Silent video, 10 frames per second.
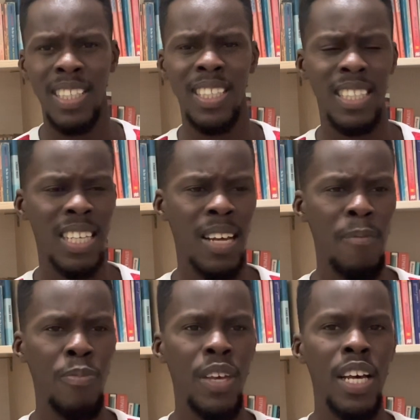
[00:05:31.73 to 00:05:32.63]
it.
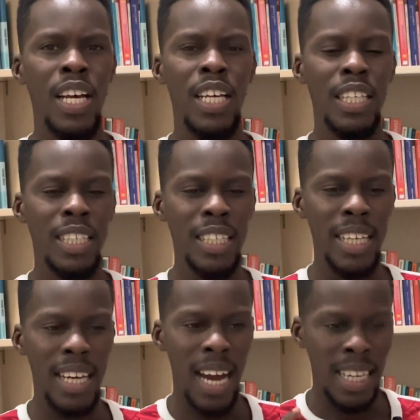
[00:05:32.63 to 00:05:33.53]

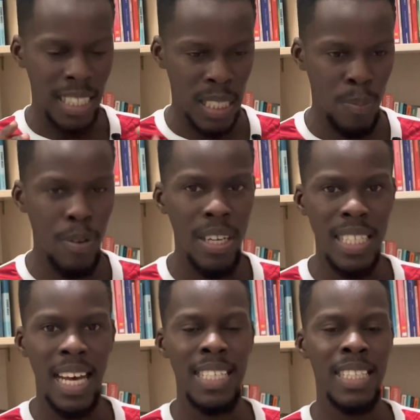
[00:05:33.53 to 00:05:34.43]
As
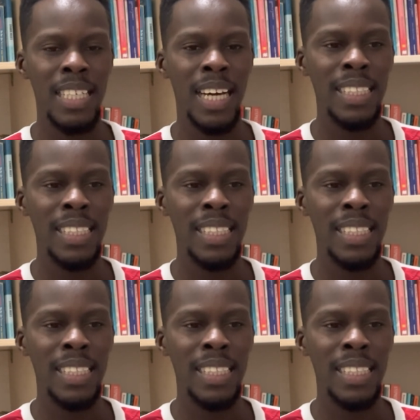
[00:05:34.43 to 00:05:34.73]
experienced as they are,